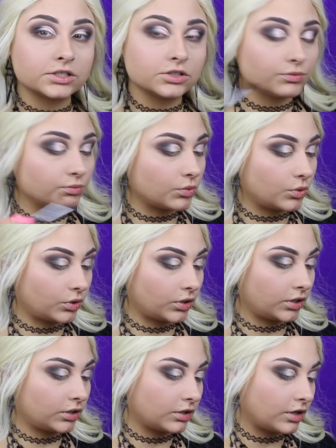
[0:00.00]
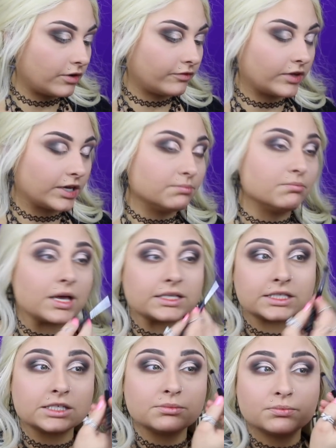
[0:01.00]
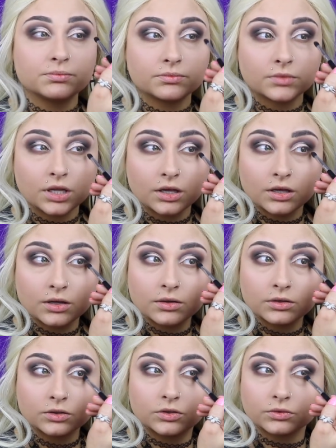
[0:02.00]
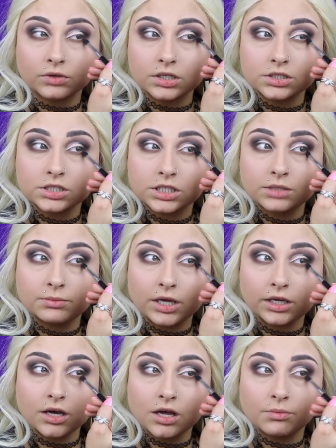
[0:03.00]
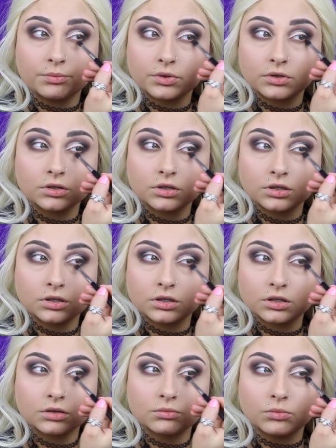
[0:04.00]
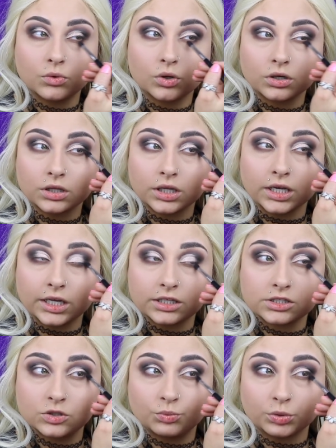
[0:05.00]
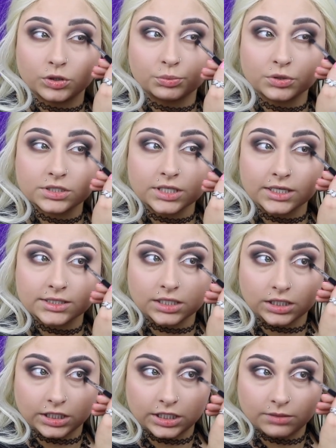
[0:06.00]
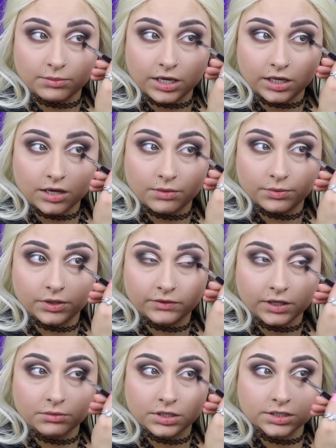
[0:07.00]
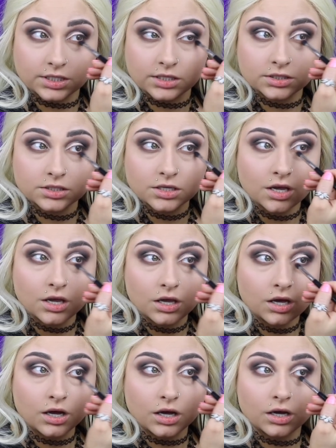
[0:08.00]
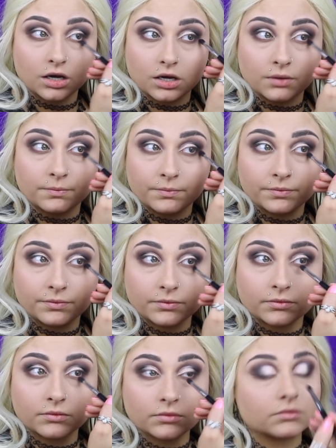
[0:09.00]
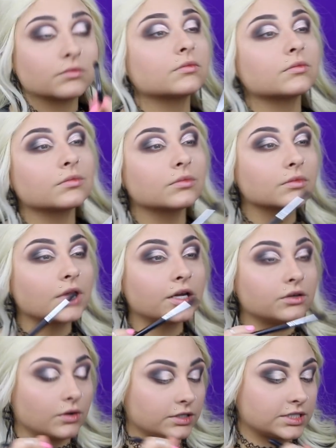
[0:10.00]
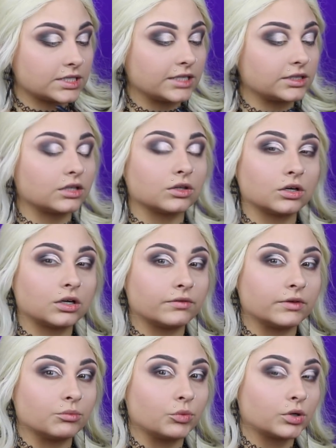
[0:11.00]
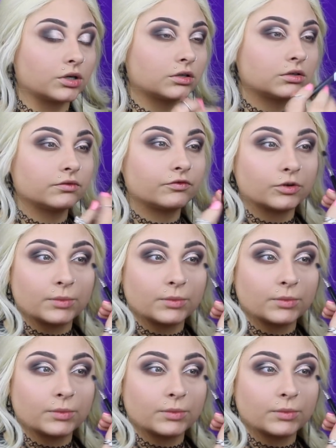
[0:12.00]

do more of a messy, grungy makeup more than a super precise, clean makeup, if that makes sense. I don't know, I just like the look of it more for